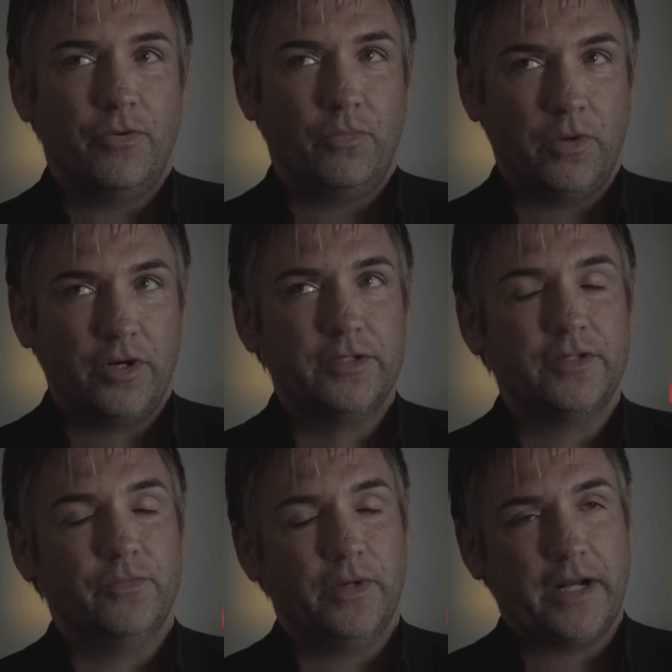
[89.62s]
the
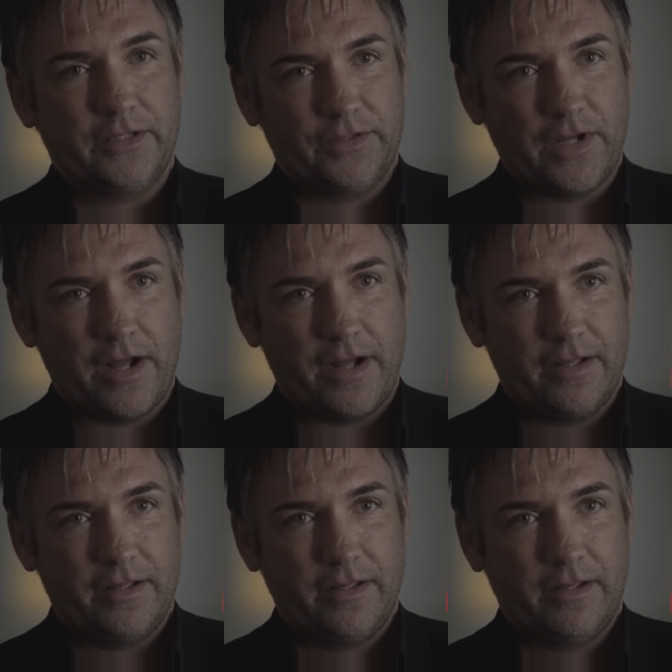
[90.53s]
words and what I
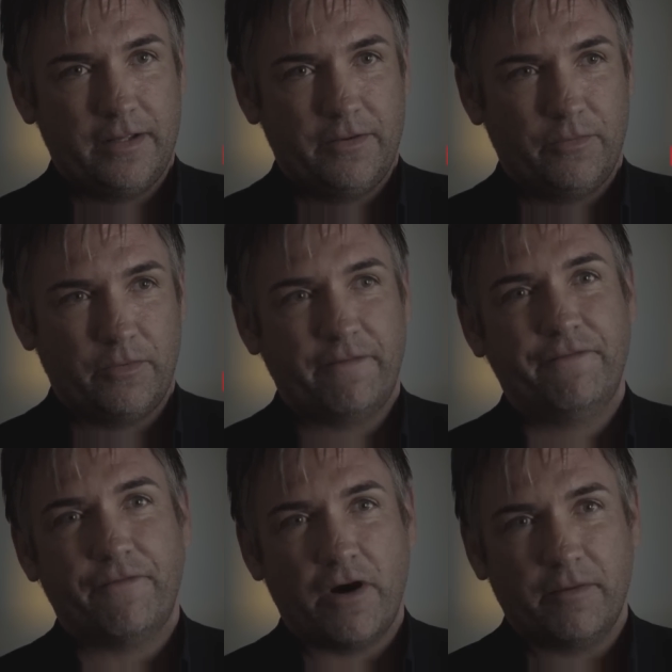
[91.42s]
saw were
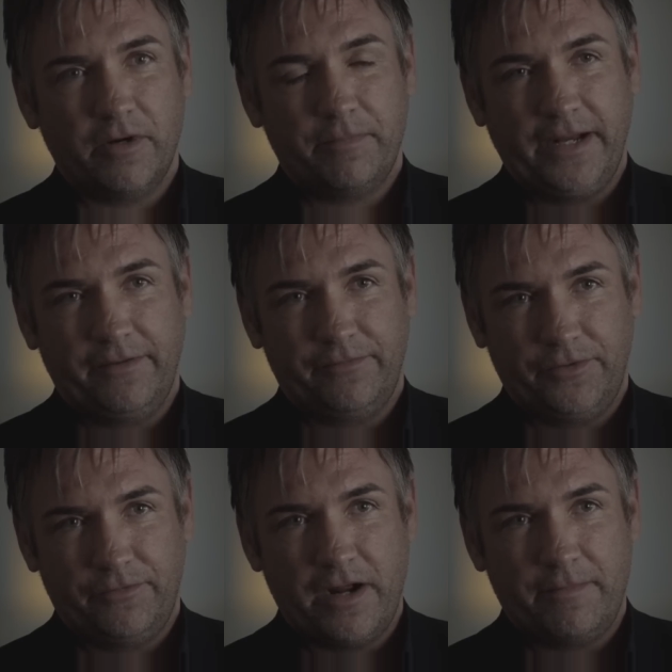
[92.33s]
far more painful
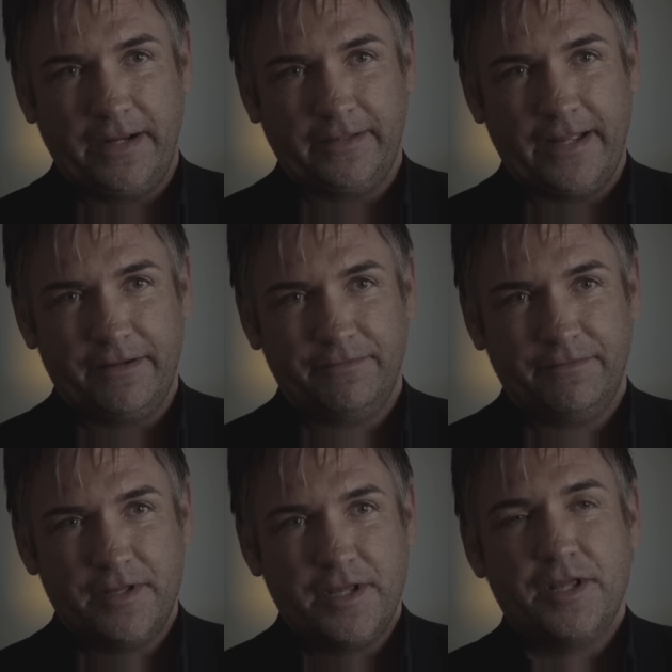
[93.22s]
throughout my life
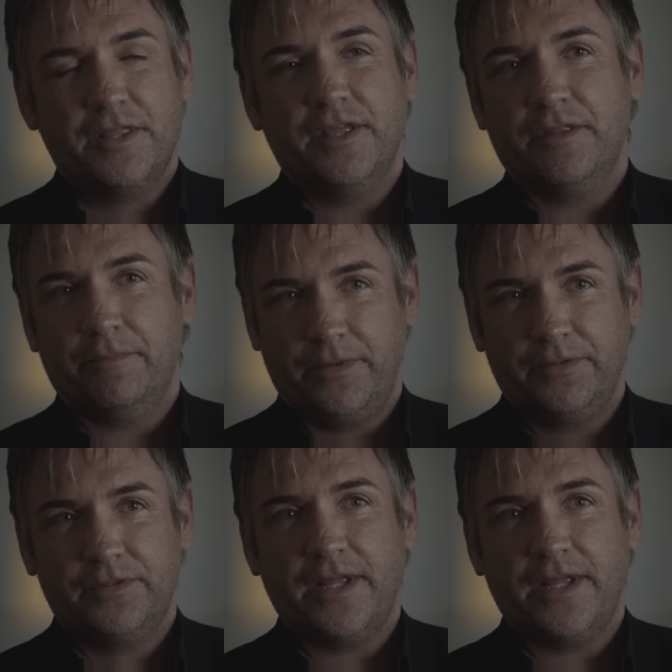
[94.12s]
than the boots